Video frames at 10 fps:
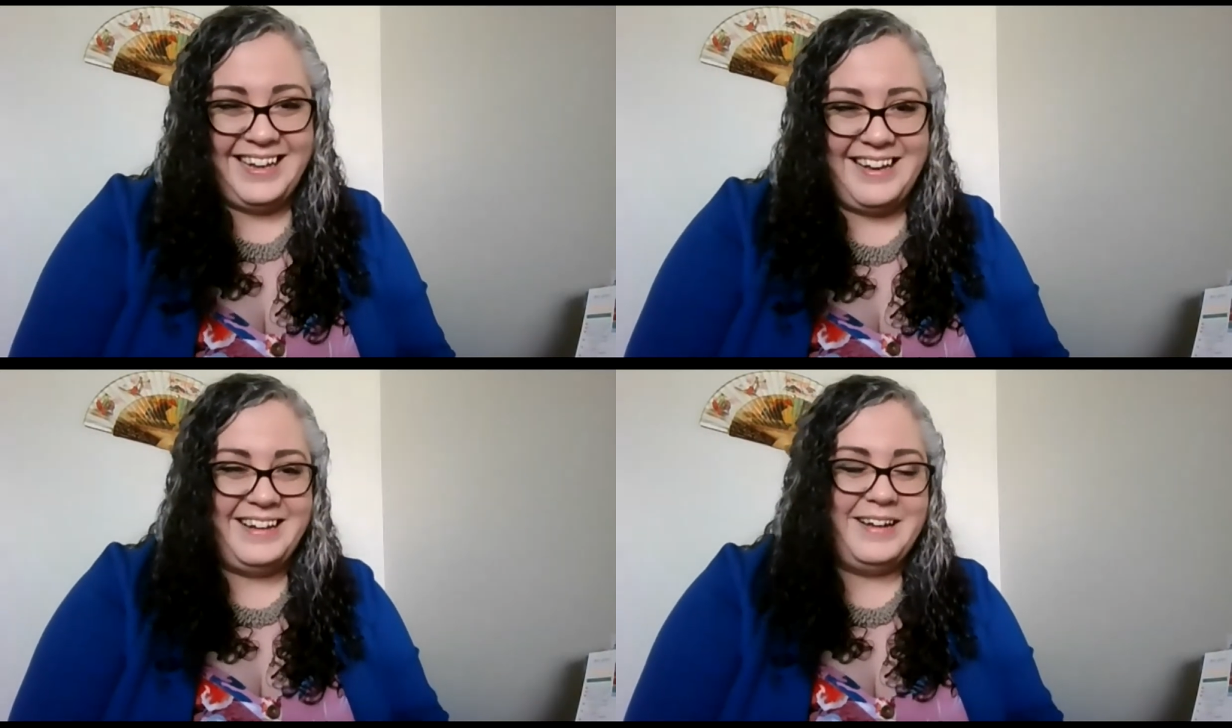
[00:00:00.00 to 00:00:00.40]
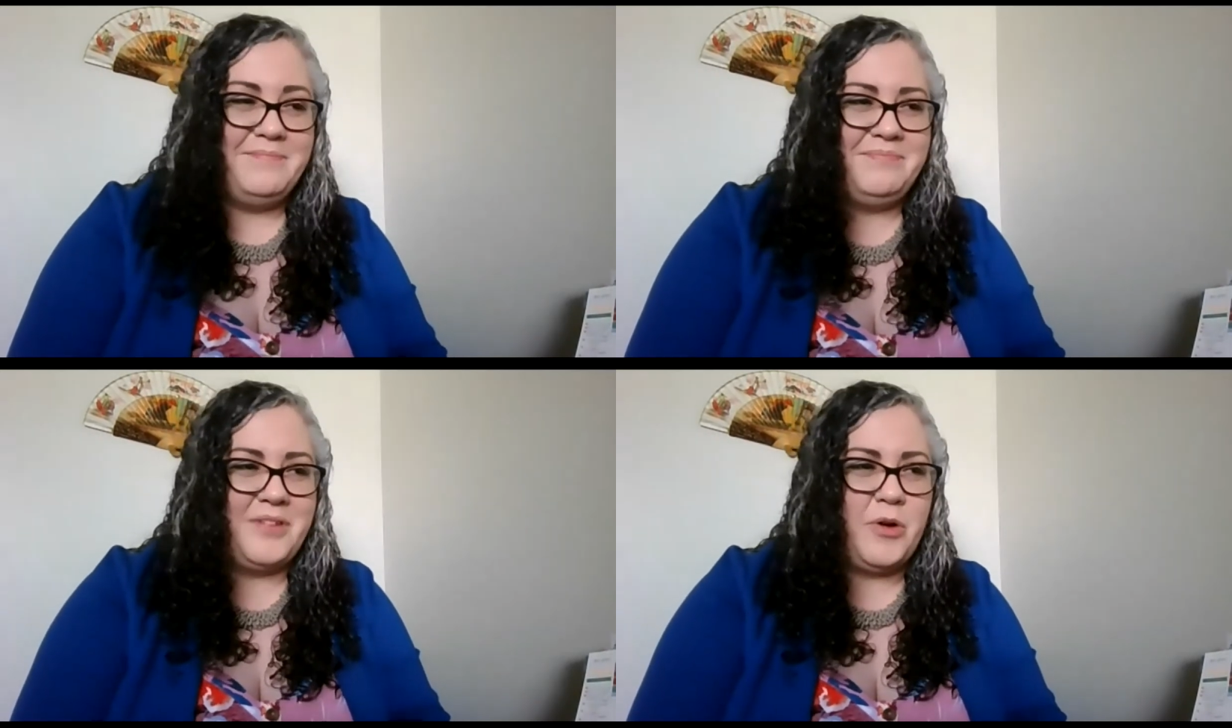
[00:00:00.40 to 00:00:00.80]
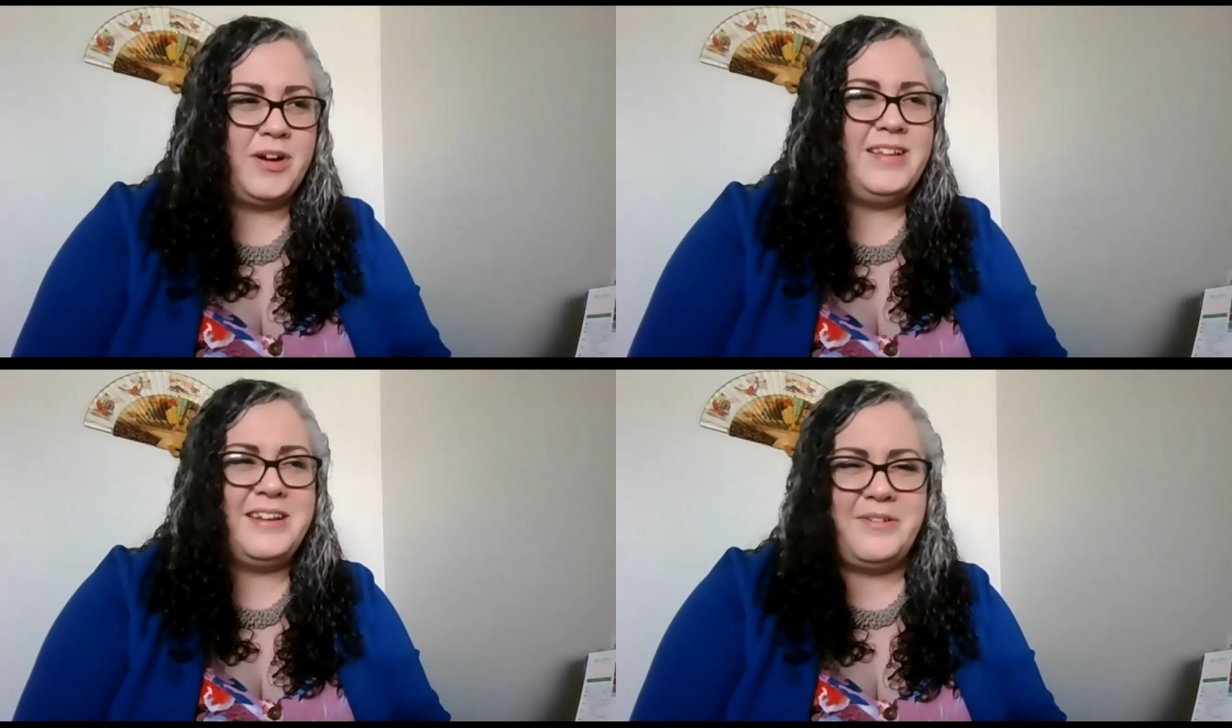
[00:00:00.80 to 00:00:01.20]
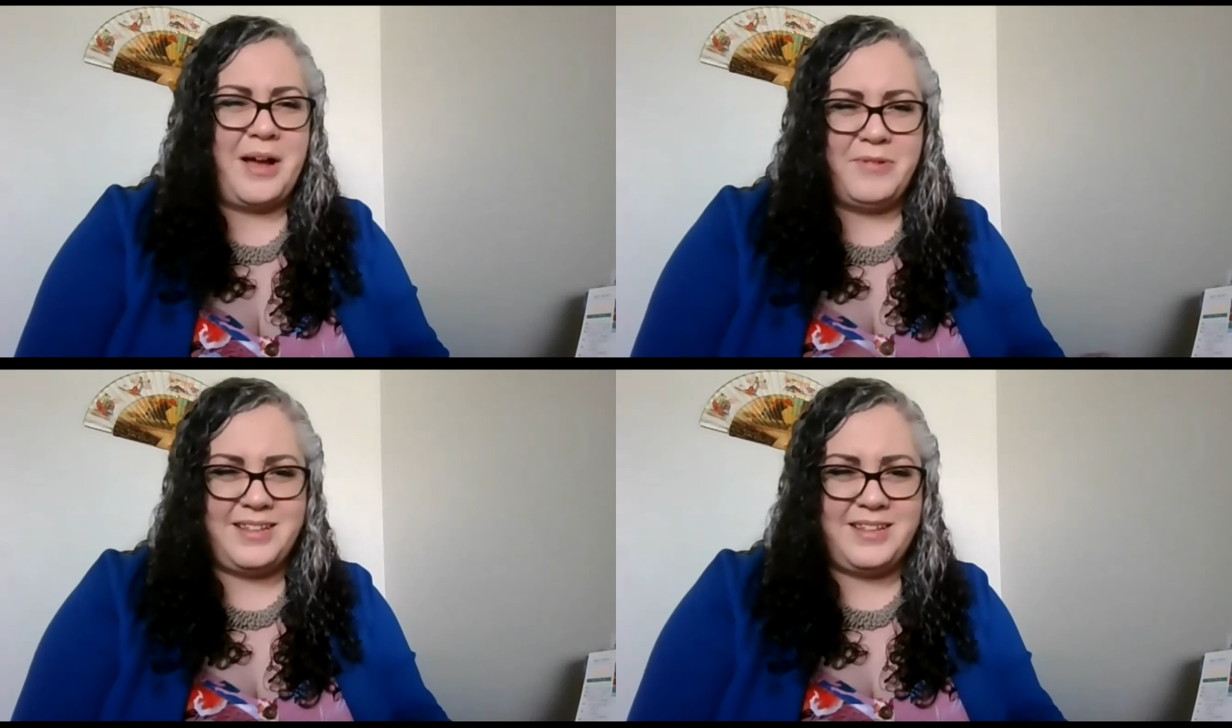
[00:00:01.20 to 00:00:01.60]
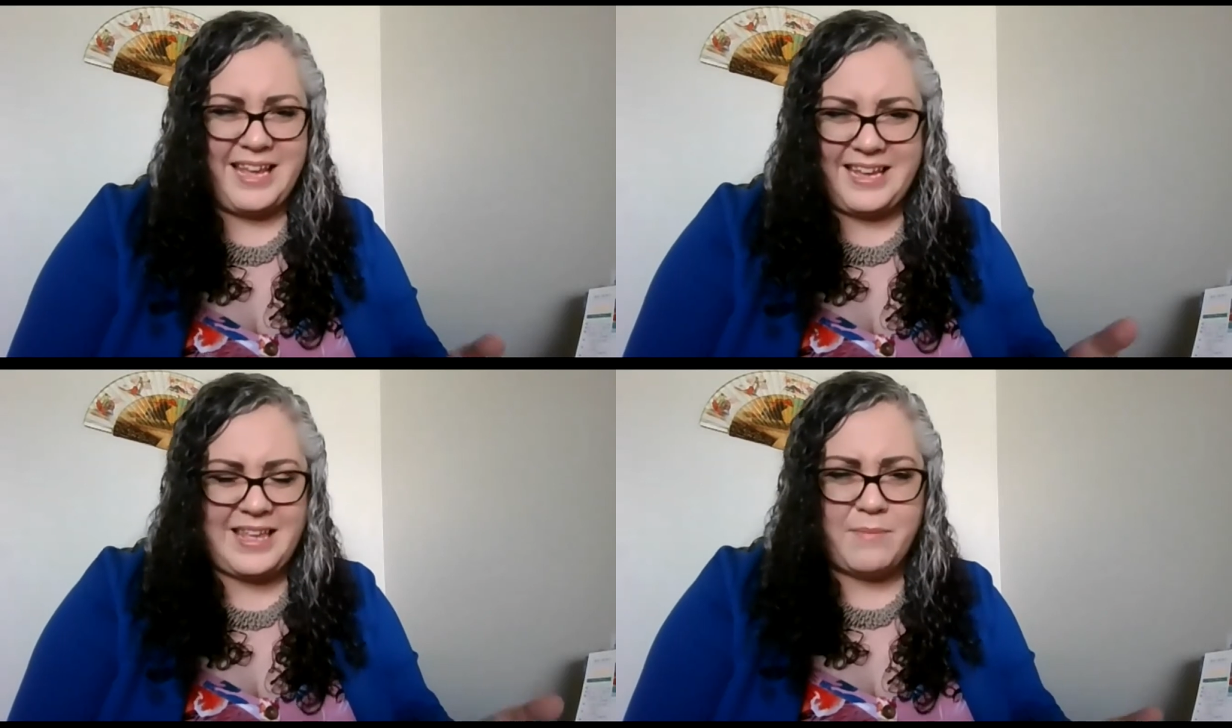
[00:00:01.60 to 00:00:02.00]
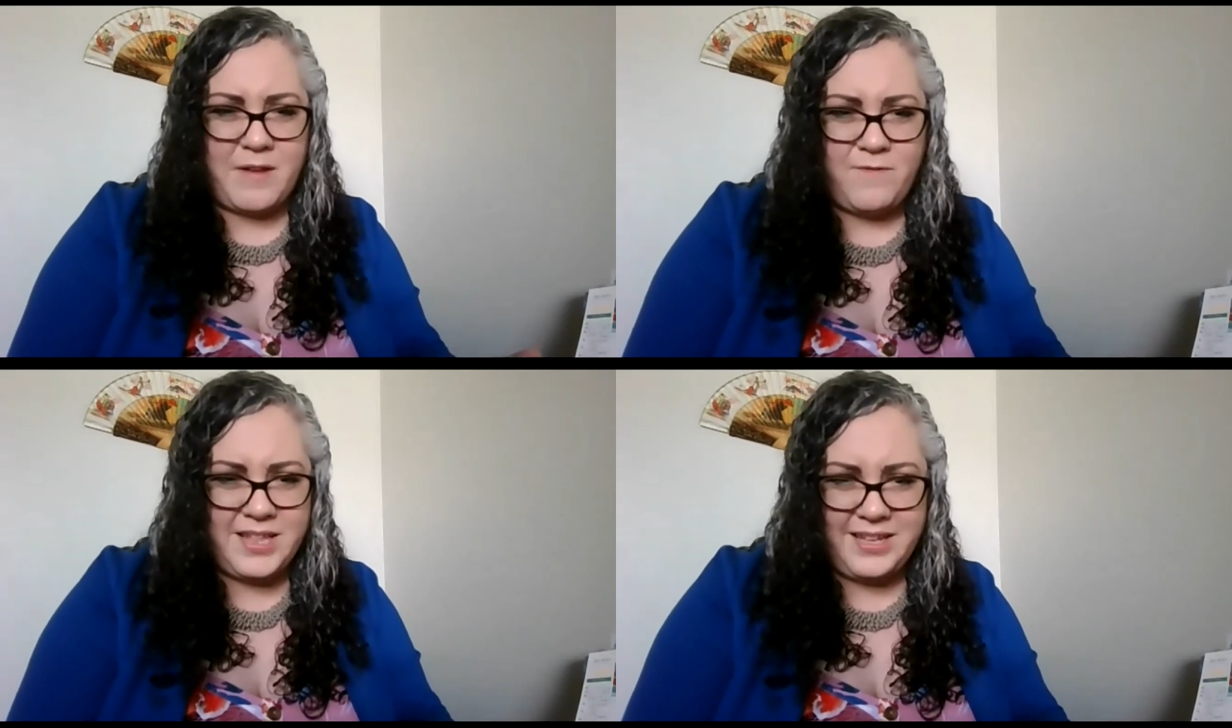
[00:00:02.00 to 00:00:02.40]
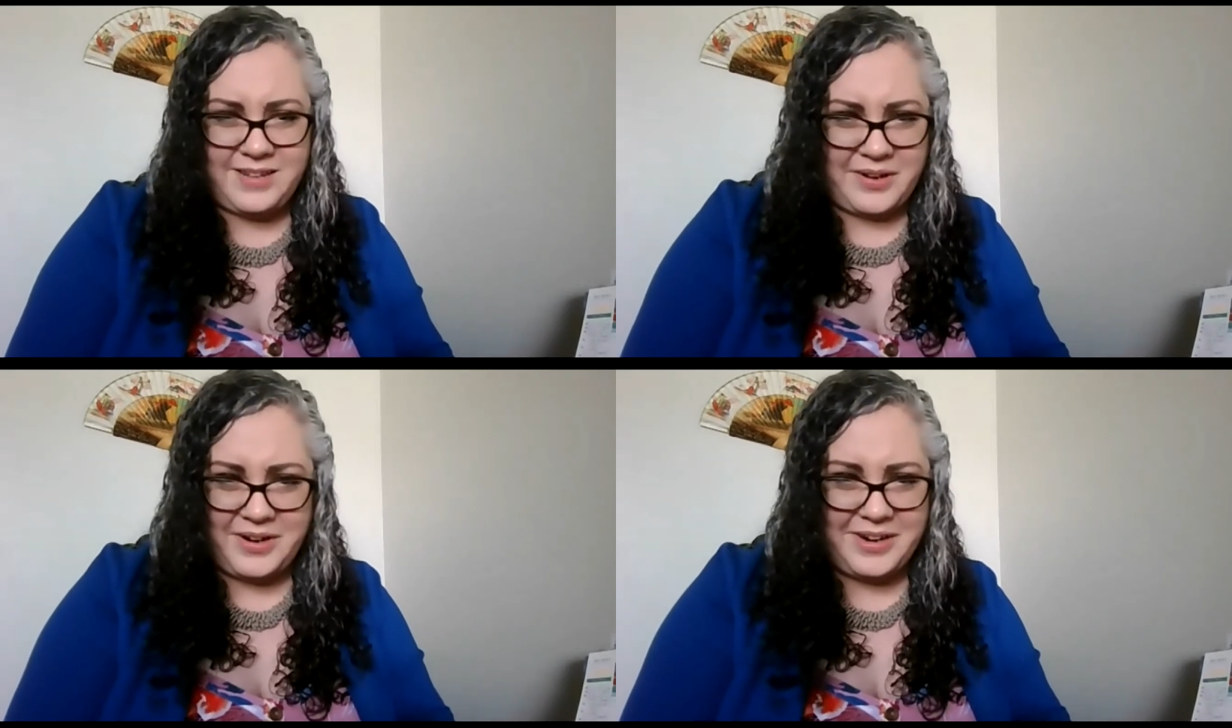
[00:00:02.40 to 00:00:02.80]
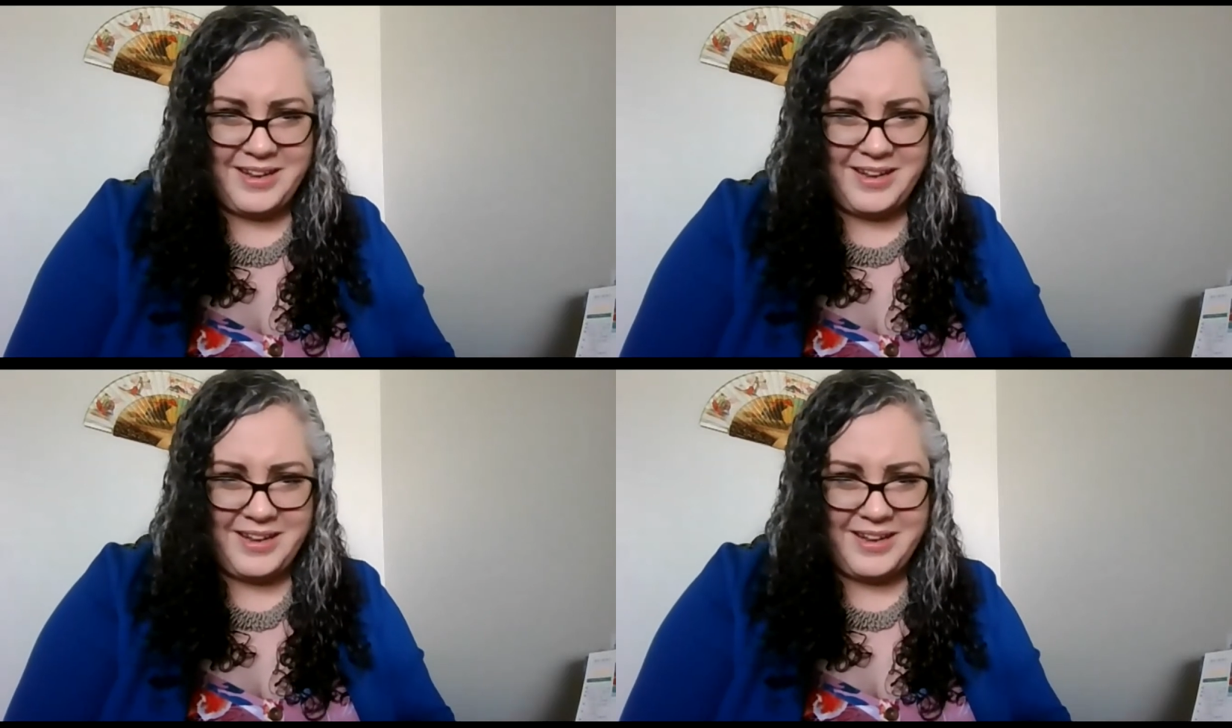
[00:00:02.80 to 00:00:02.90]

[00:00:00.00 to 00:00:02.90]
Or, I would like get my feelings hurt